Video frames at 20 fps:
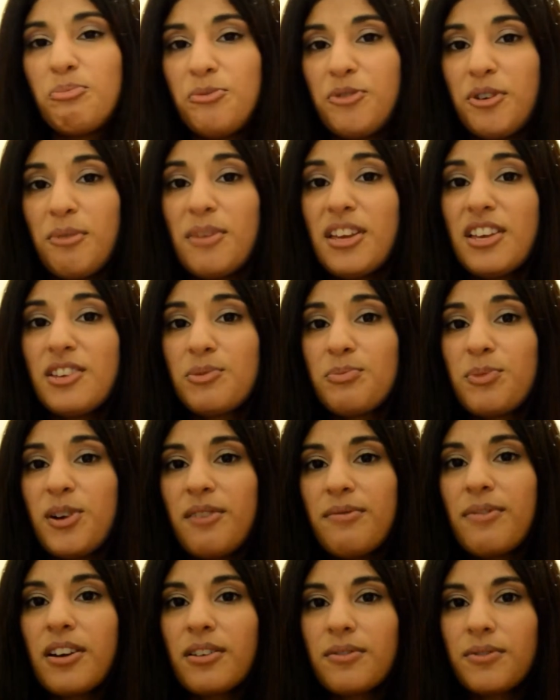for me, is
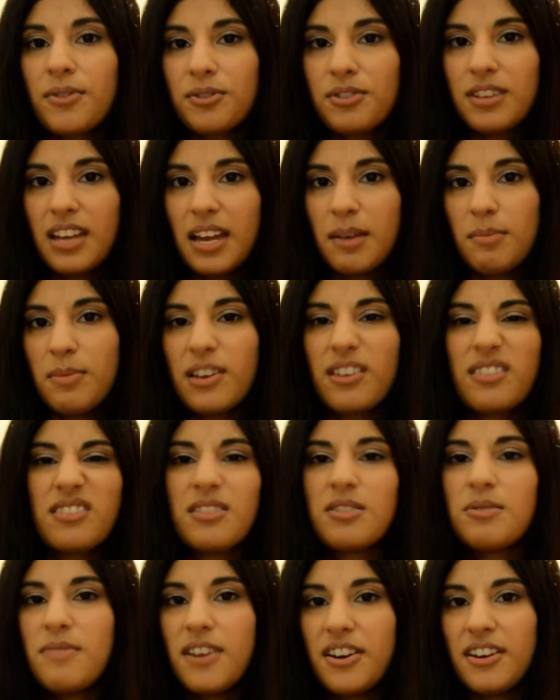perfect for day because
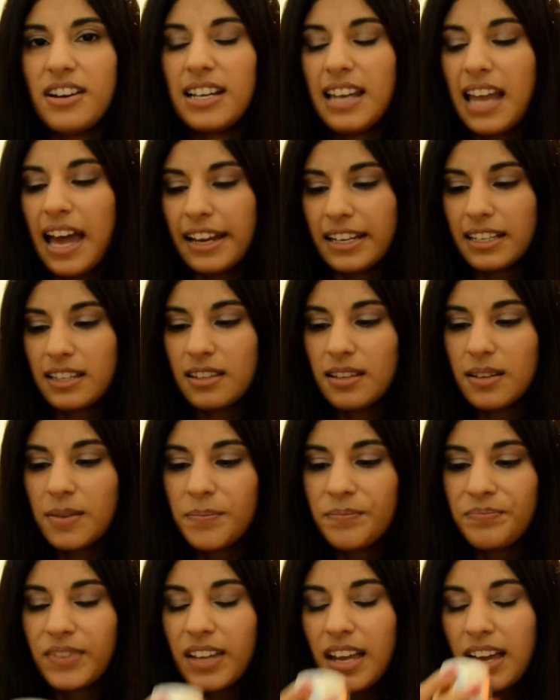it's very light
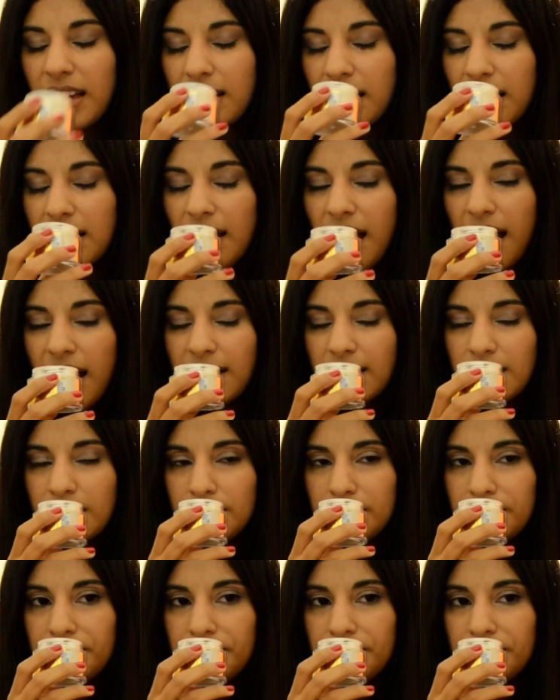and it has